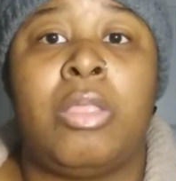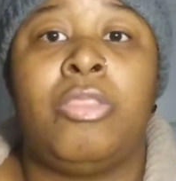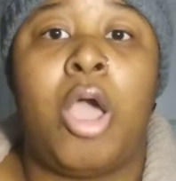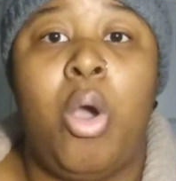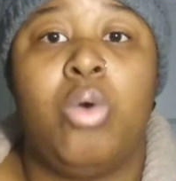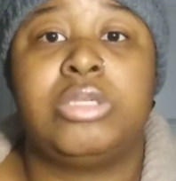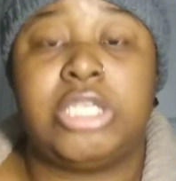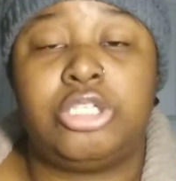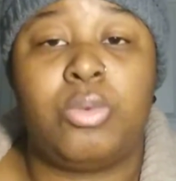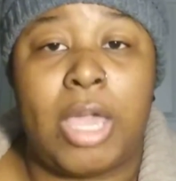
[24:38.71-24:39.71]
the whole
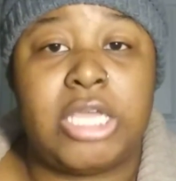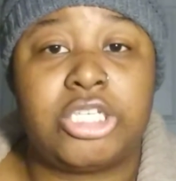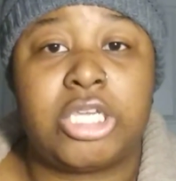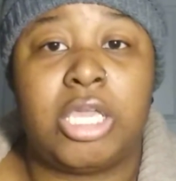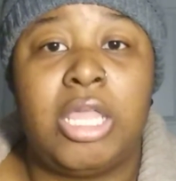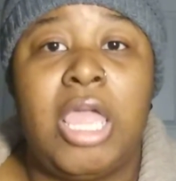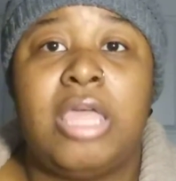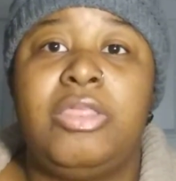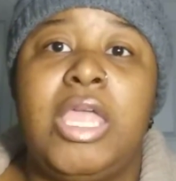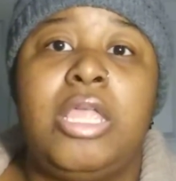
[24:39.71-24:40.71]
situation,
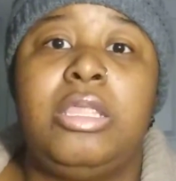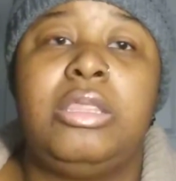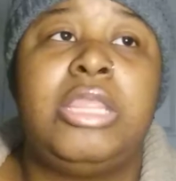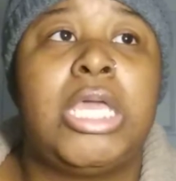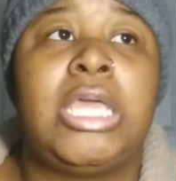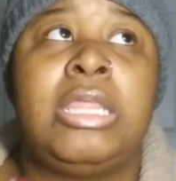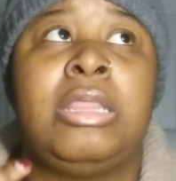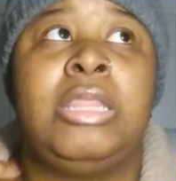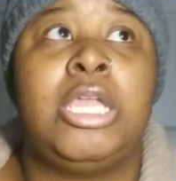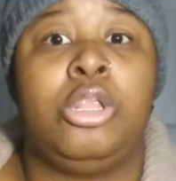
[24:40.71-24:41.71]
then
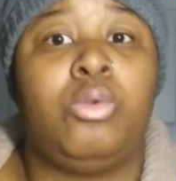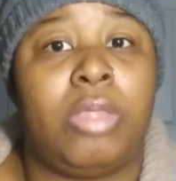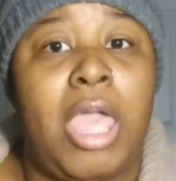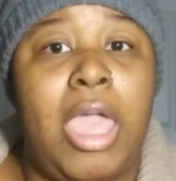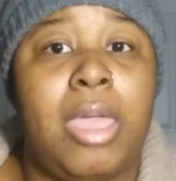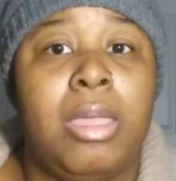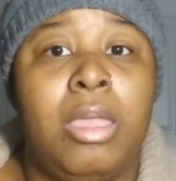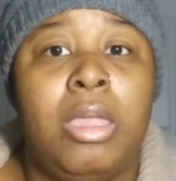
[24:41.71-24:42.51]
do that.